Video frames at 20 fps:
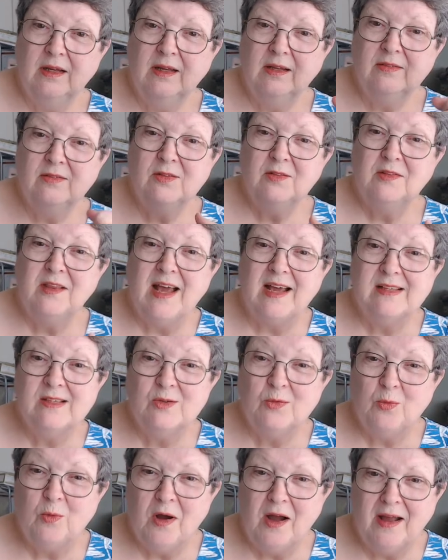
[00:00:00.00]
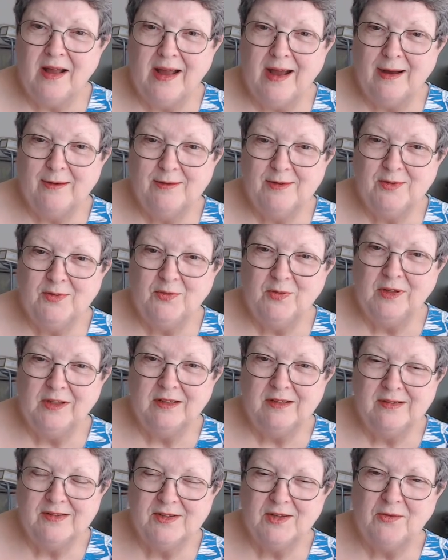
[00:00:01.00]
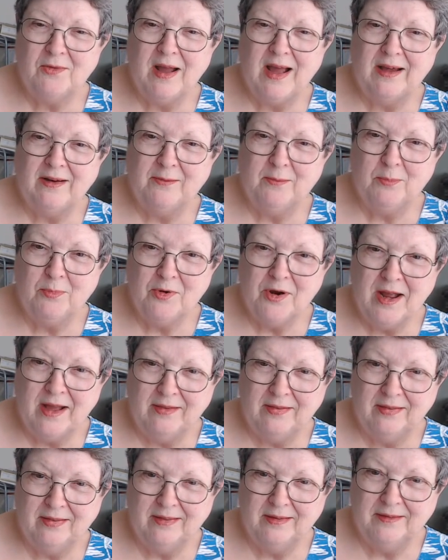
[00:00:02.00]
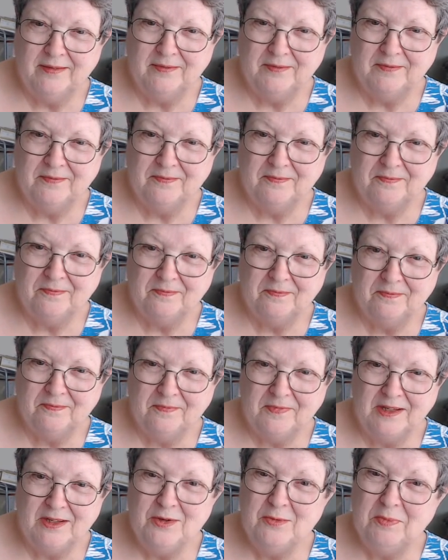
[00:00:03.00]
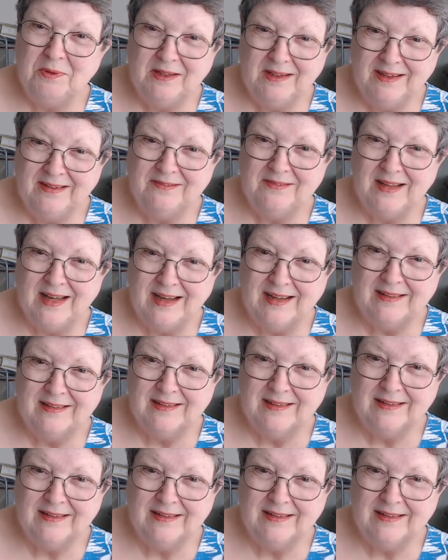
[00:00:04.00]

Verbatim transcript: So that's why I was feeling so out of breath. Can you believe that?